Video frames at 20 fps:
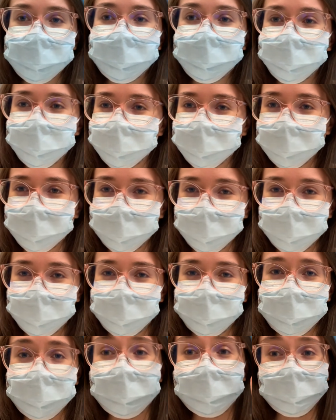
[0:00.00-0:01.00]
it from a girl
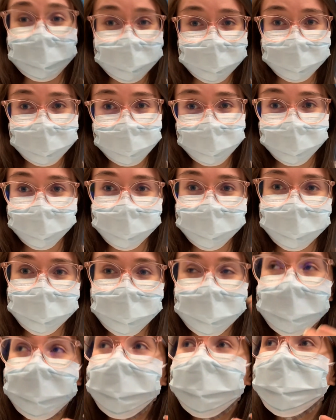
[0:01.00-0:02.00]
that hates needles.
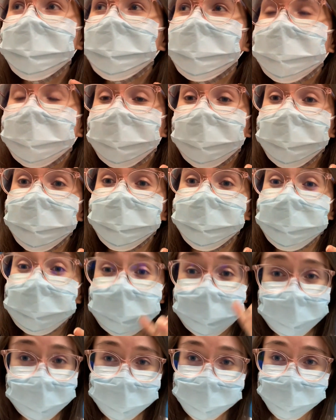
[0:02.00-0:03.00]

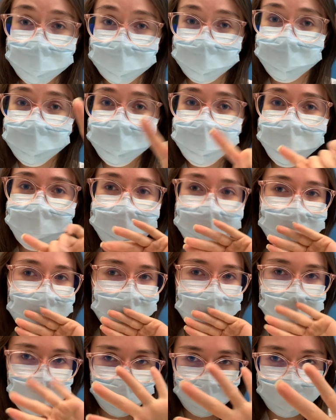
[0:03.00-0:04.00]
The expansion was
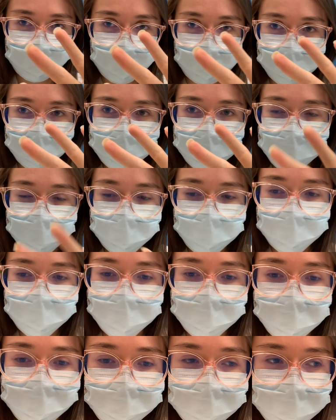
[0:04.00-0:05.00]
not bad.
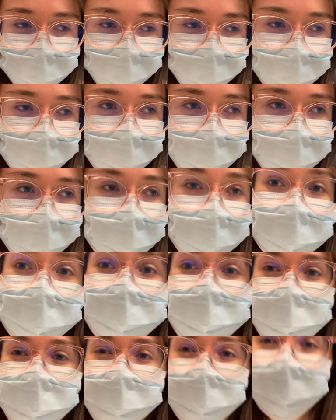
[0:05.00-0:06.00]
You literally, like,
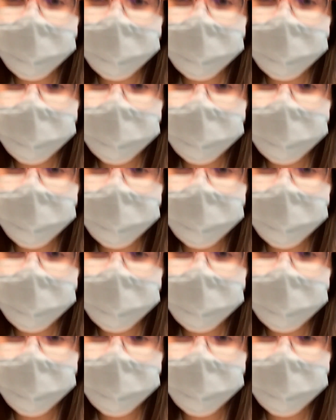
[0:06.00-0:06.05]
if you've been